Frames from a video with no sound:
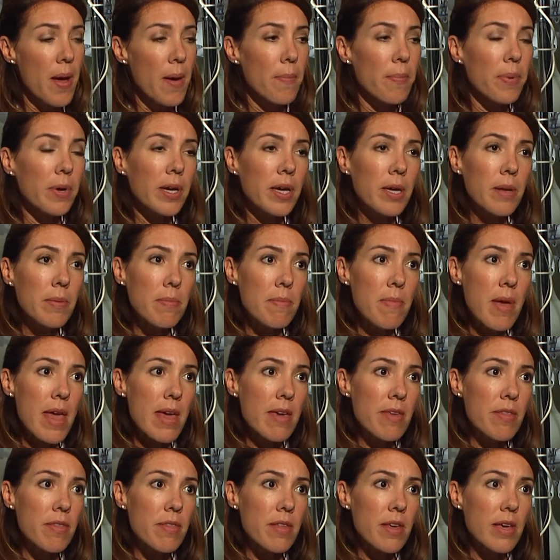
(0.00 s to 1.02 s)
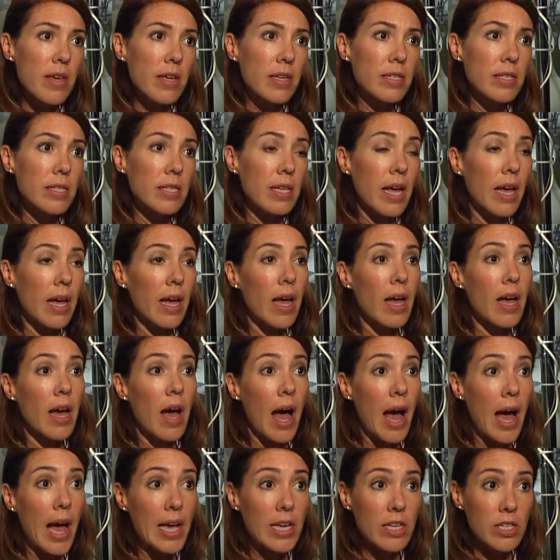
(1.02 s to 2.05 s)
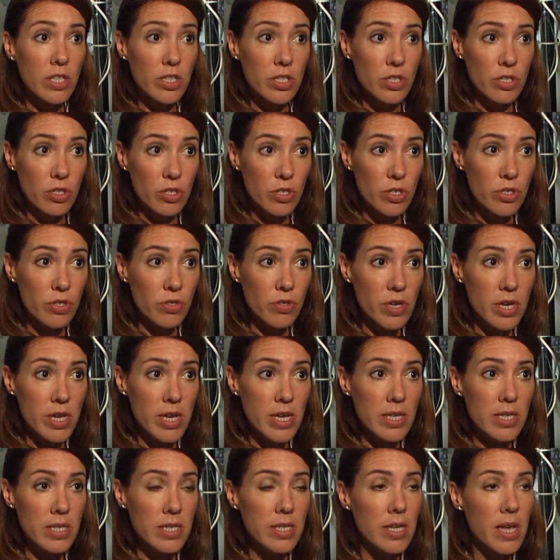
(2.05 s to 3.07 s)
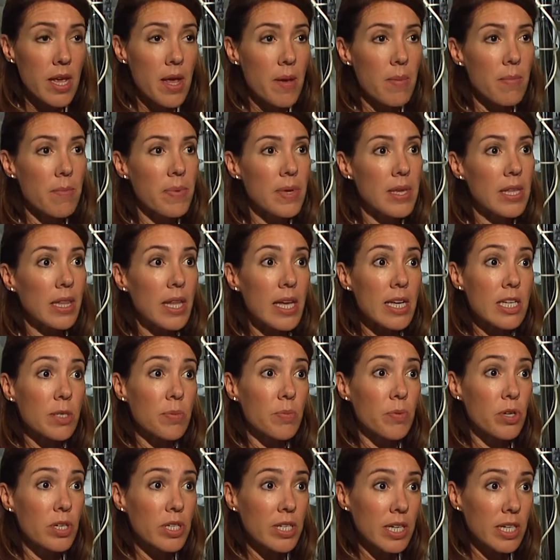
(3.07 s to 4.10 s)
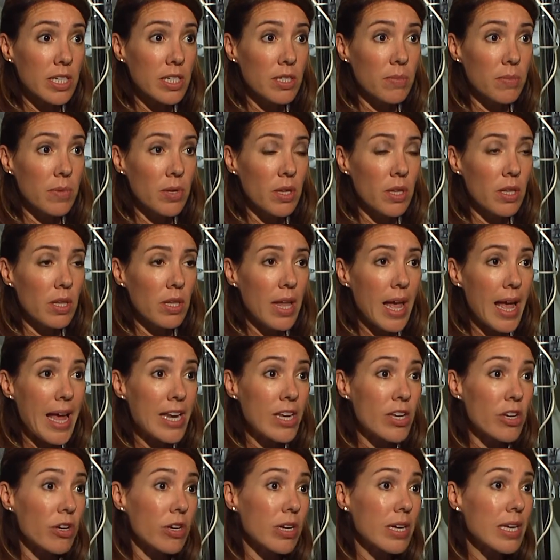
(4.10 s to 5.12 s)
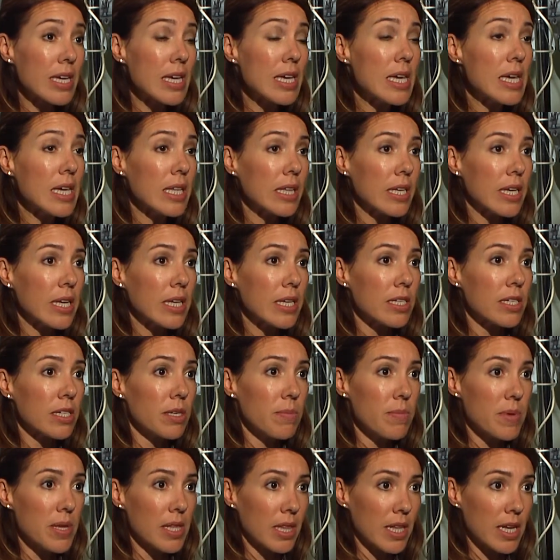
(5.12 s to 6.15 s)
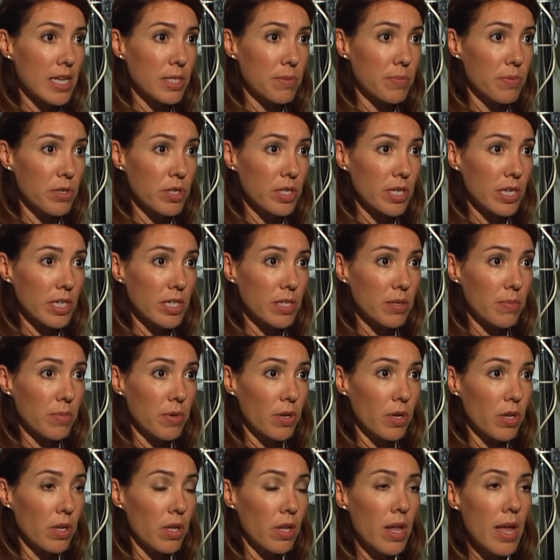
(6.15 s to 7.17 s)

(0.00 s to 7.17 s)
but can make things like eye surgeries be less predictable and your healing to be less predictable.